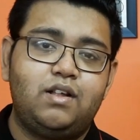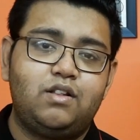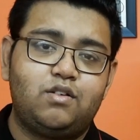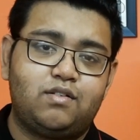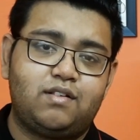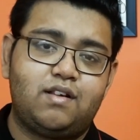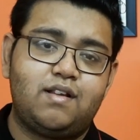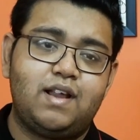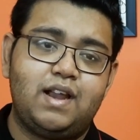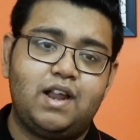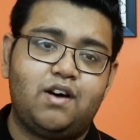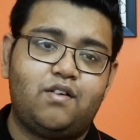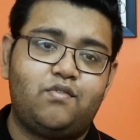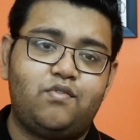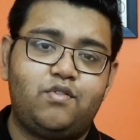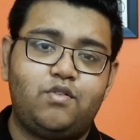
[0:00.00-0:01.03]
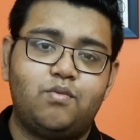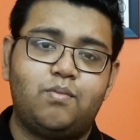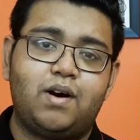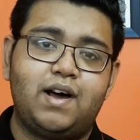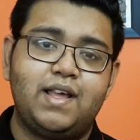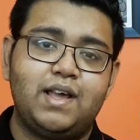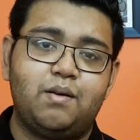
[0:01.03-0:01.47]
those are enough to
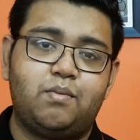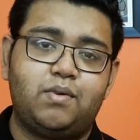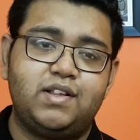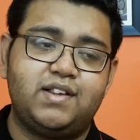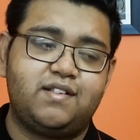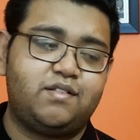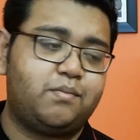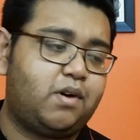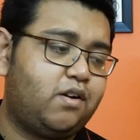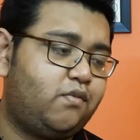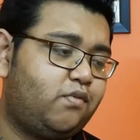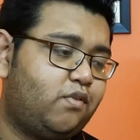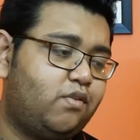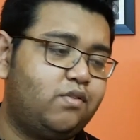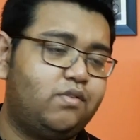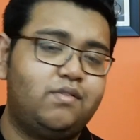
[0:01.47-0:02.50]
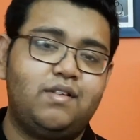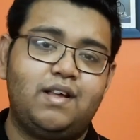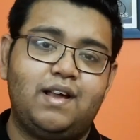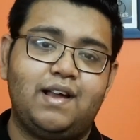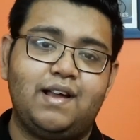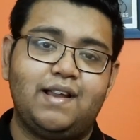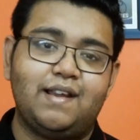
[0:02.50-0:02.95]
buy a budget smartphone,
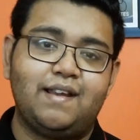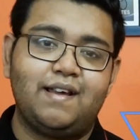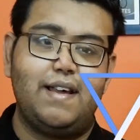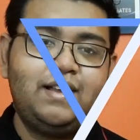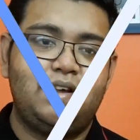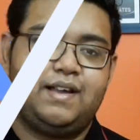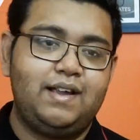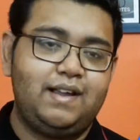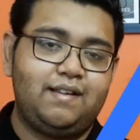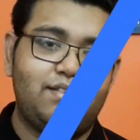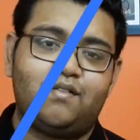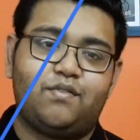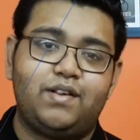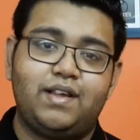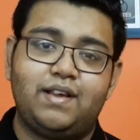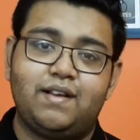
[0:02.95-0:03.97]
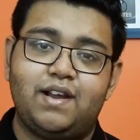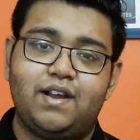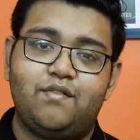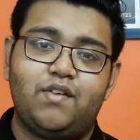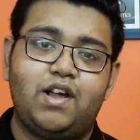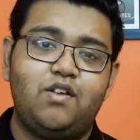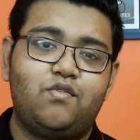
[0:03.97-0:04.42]
and it's offering
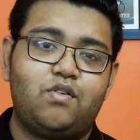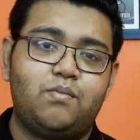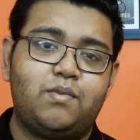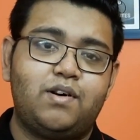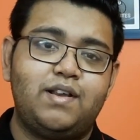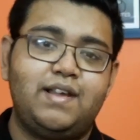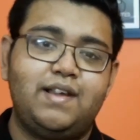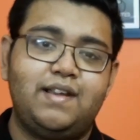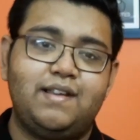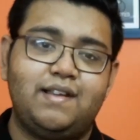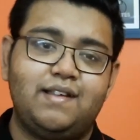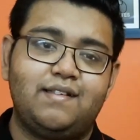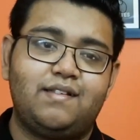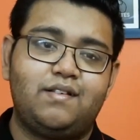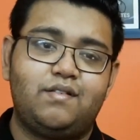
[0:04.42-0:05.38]
great value for money in this